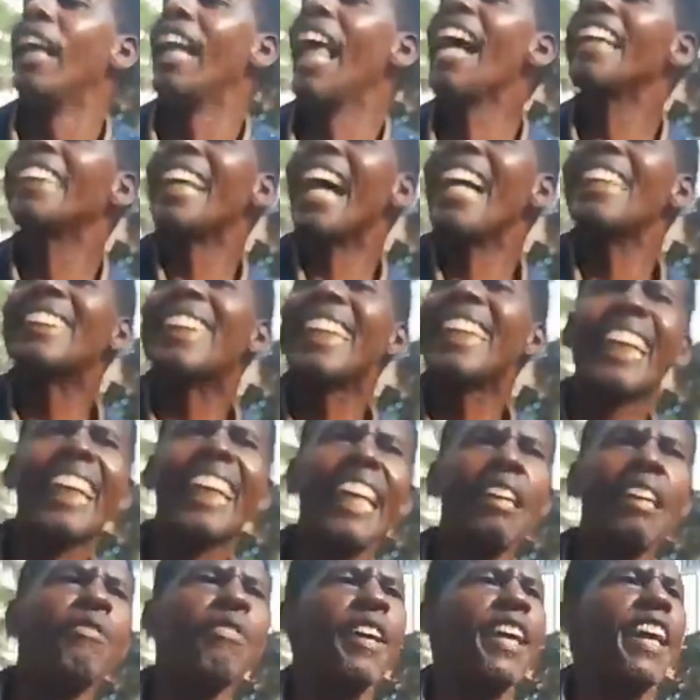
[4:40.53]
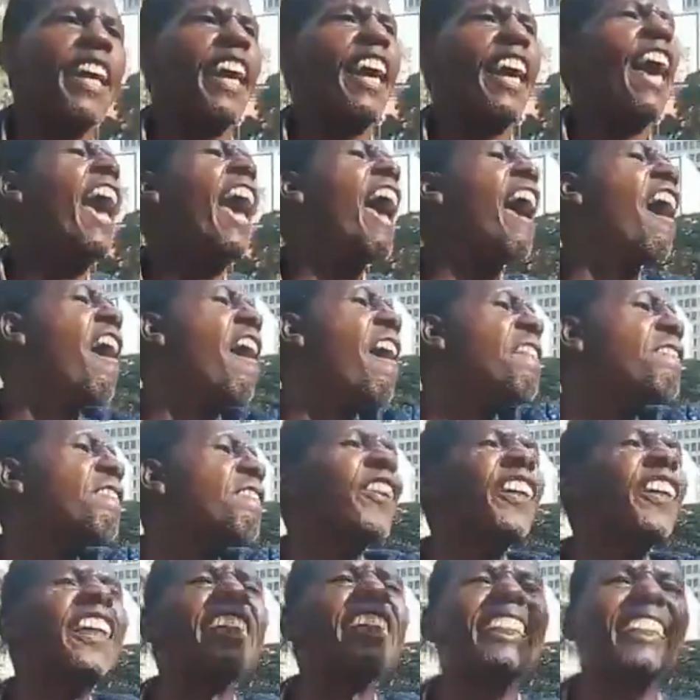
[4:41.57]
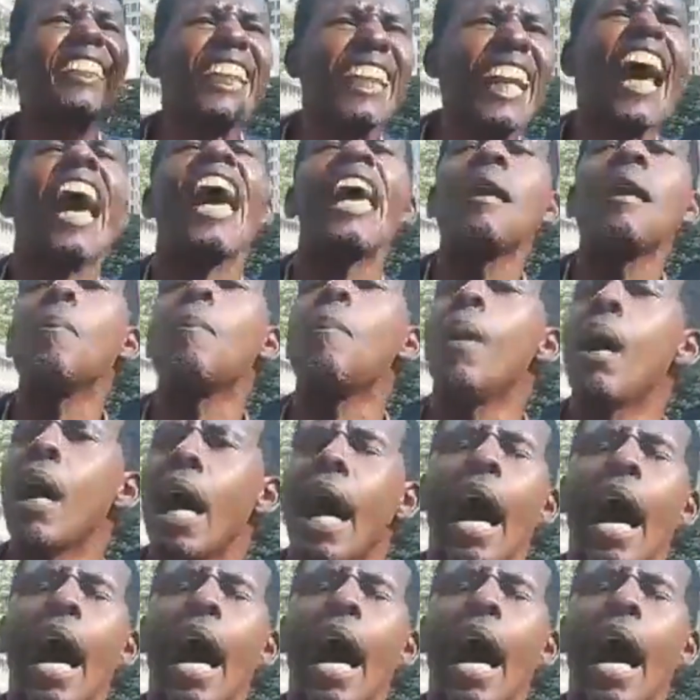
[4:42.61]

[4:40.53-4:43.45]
let us give every tribe